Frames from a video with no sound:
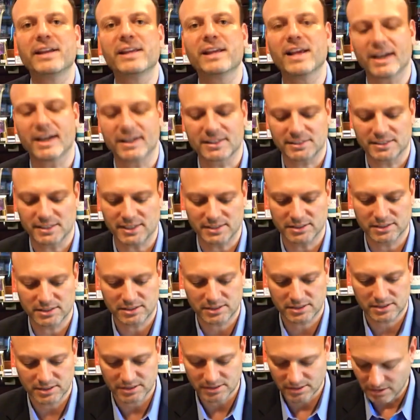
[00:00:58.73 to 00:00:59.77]
any excess.
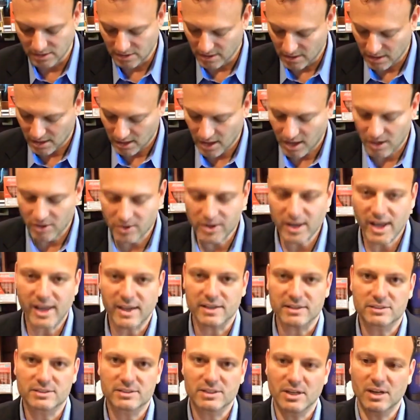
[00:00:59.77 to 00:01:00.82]

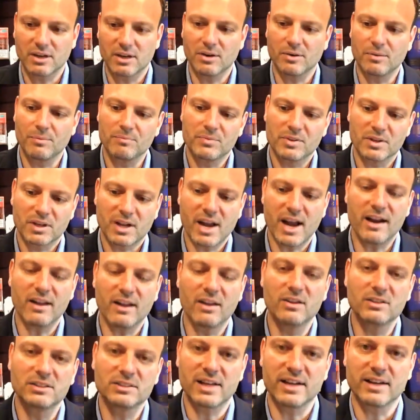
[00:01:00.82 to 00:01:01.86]
Okay, so kind
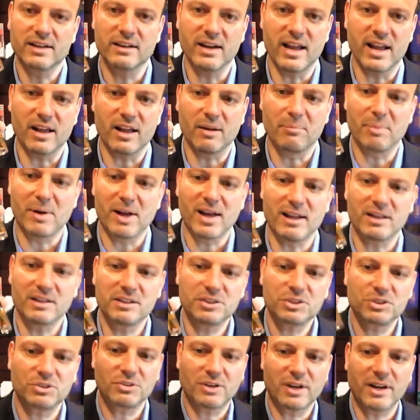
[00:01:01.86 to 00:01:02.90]
of looks like nail
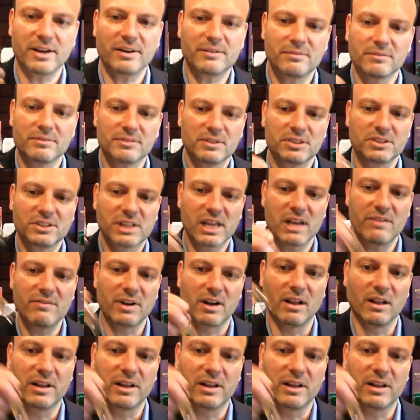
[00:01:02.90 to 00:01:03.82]
polish, right? Just give it a